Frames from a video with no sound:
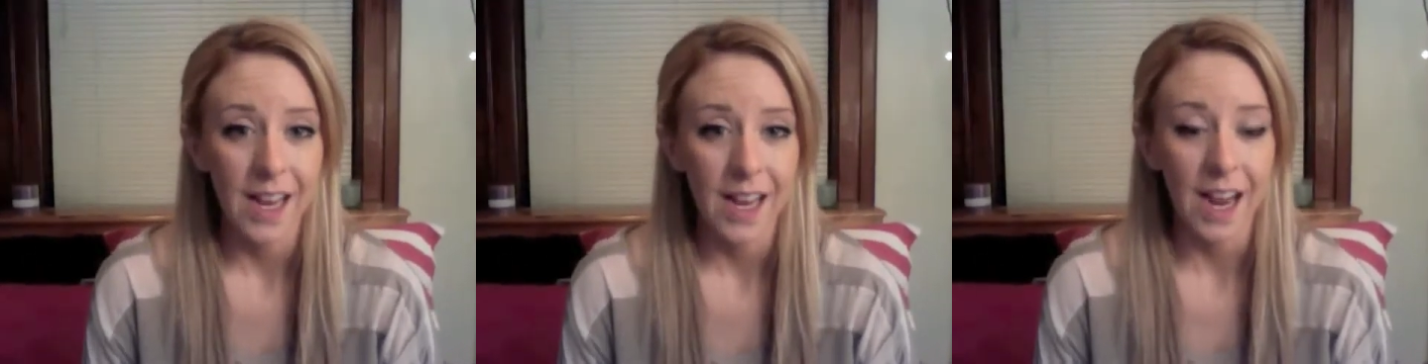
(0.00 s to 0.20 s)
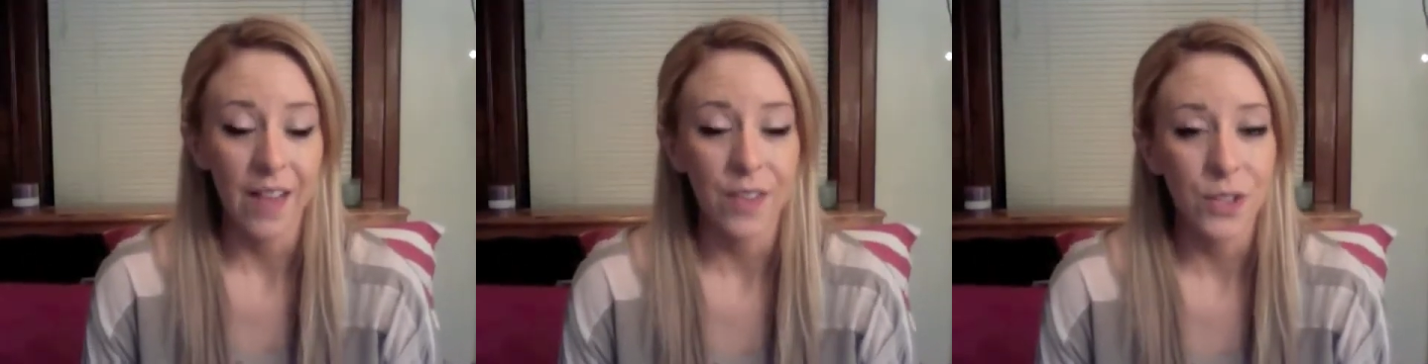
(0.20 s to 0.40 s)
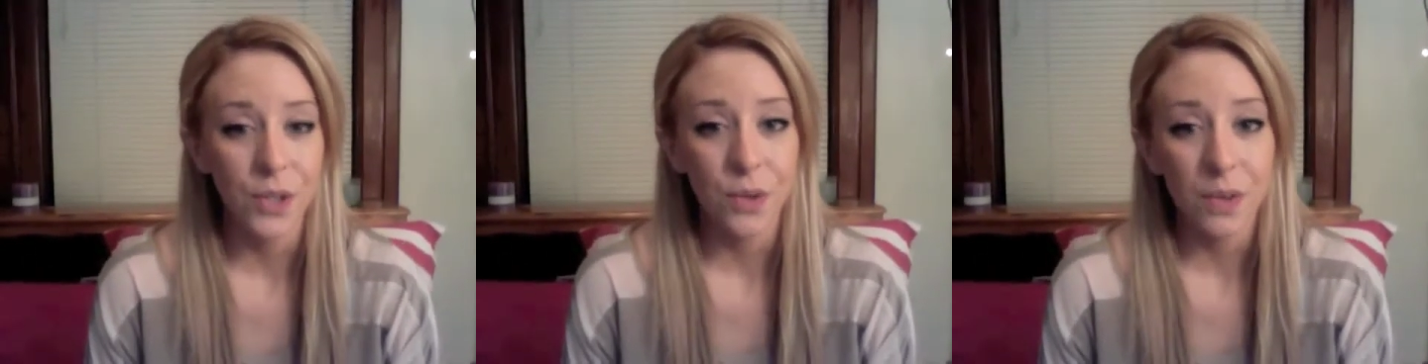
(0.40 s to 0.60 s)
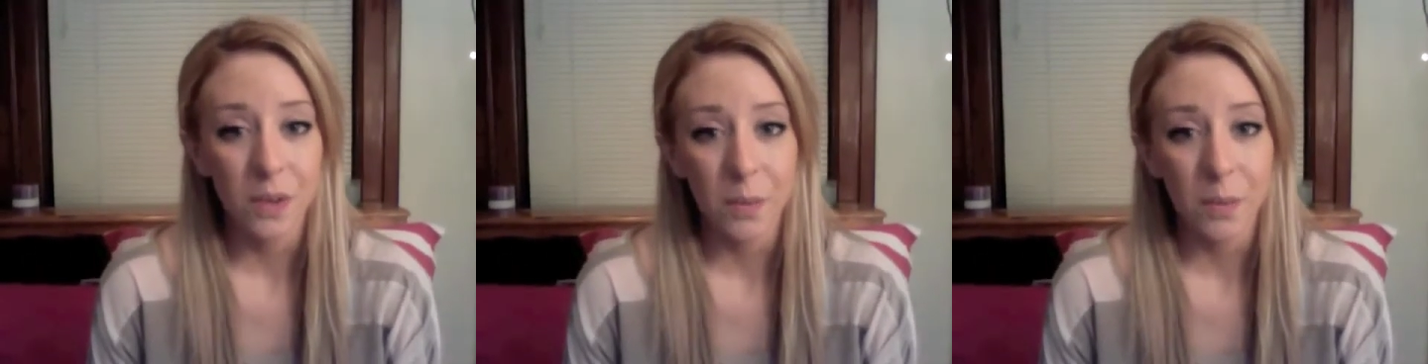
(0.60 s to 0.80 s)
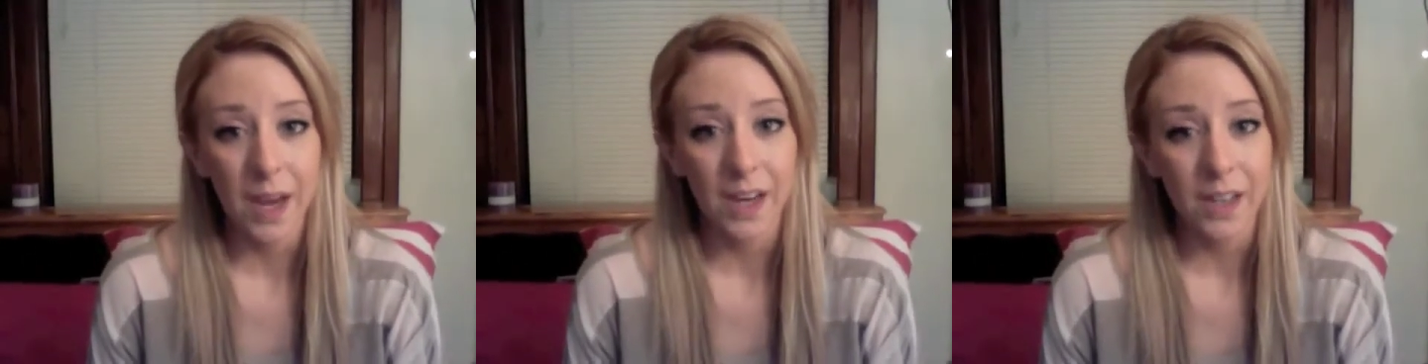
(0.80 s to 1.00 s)
And the truth of the
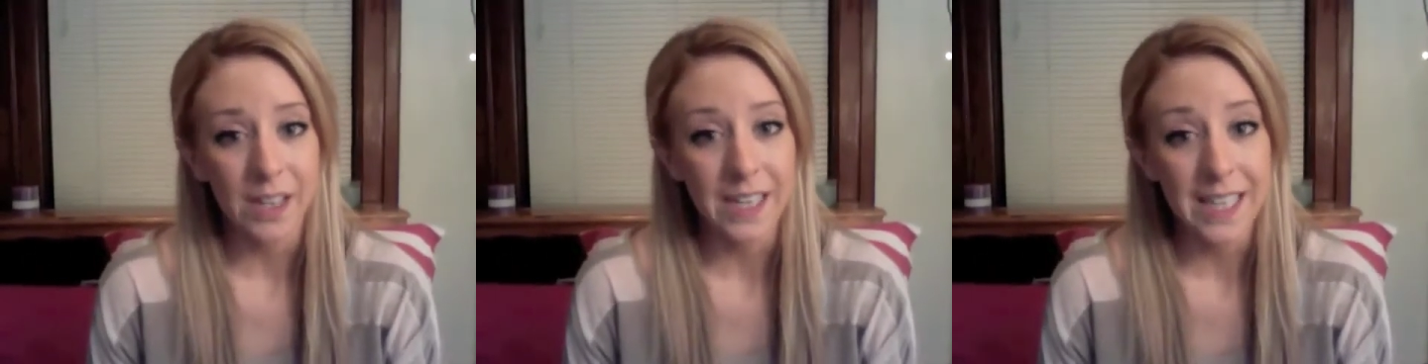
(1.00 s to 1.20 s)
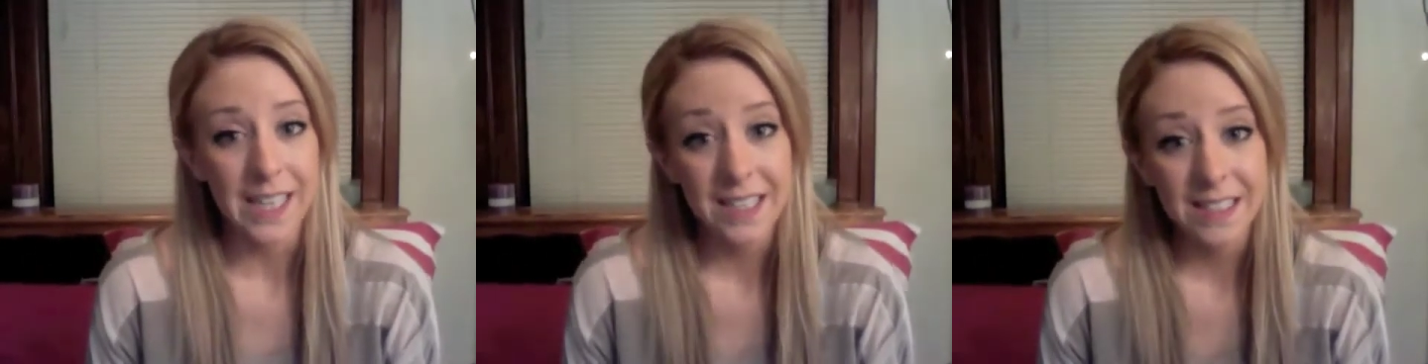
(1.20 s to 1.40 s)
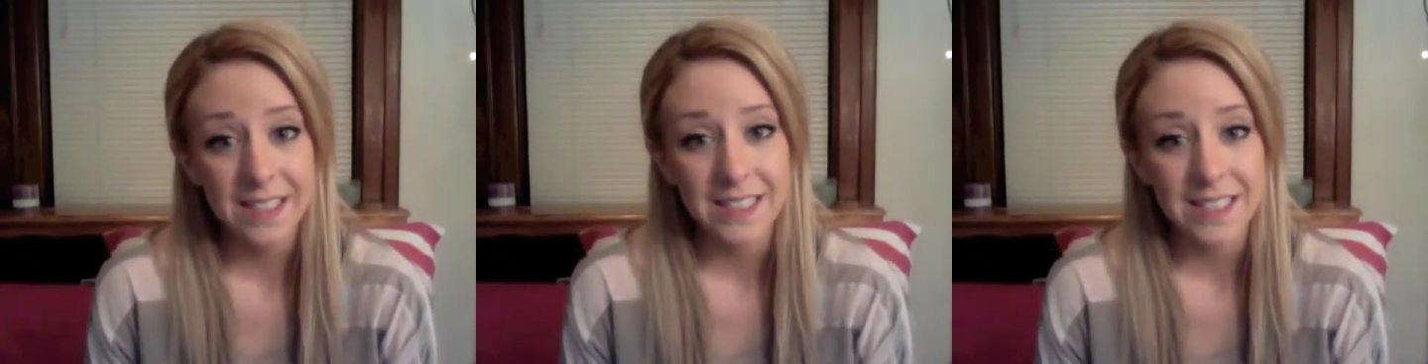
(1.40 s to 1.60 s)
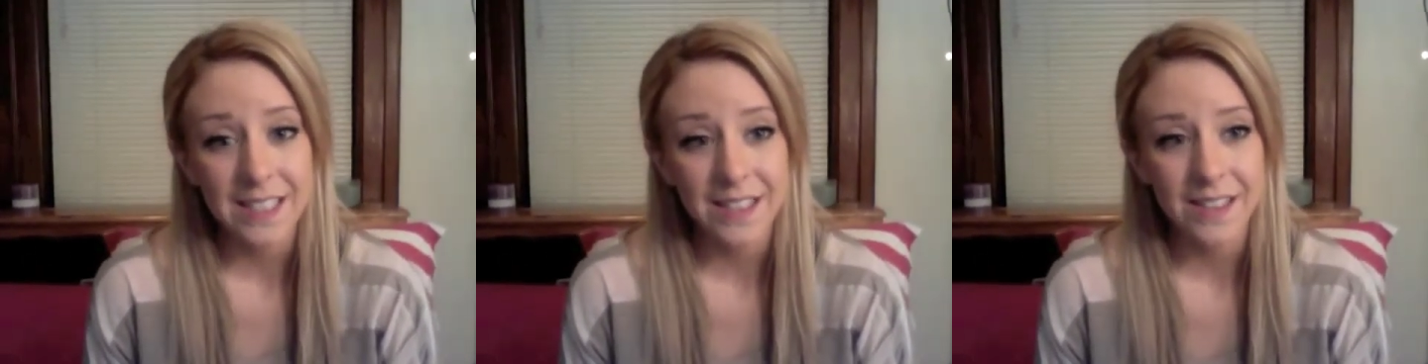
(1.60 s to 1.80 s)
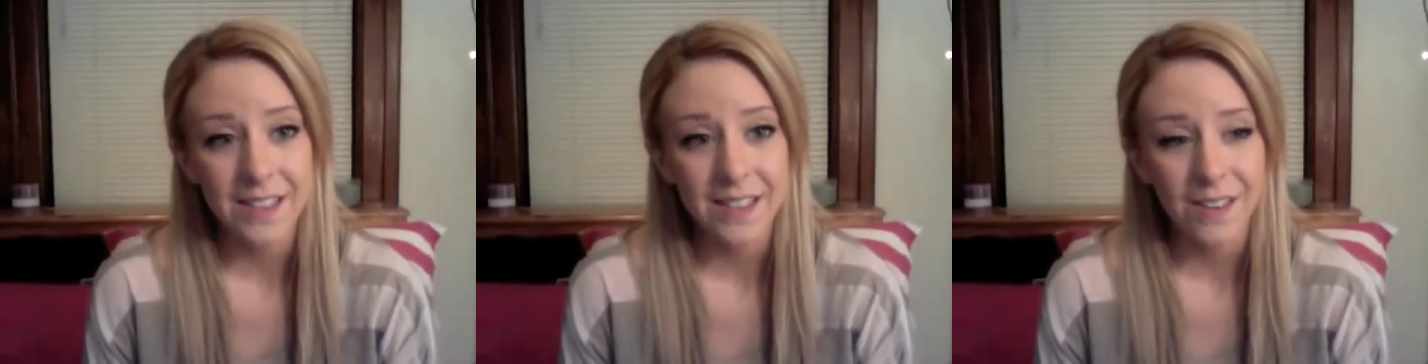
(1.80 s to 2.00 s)
matter is,
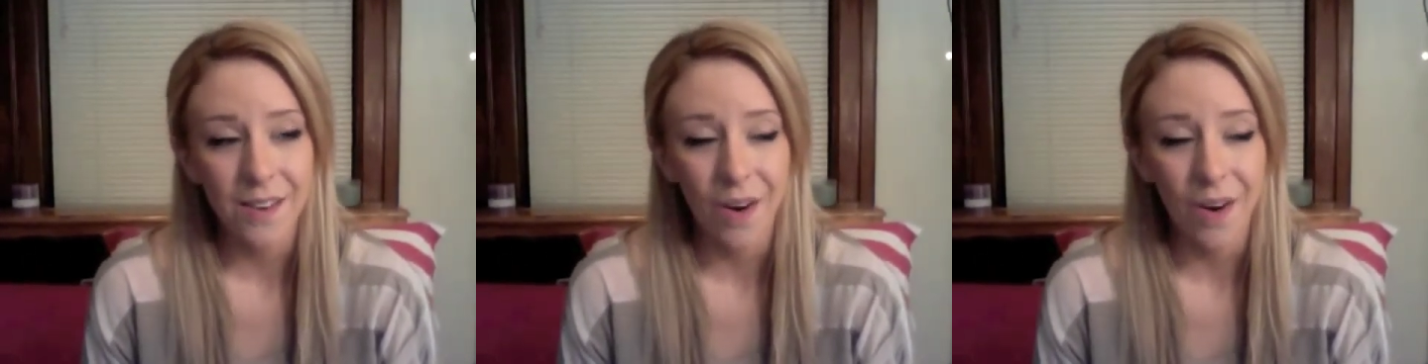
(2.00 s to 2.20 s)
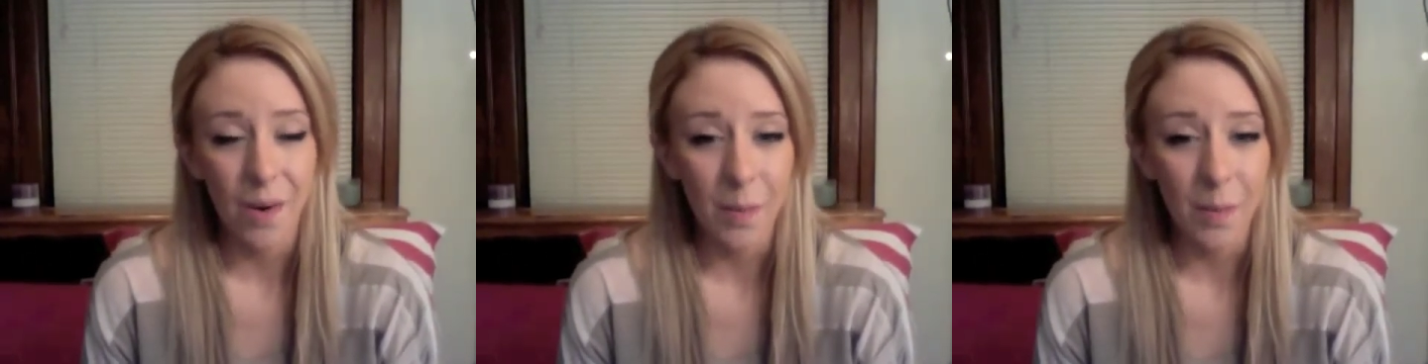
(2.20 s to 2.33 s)
there are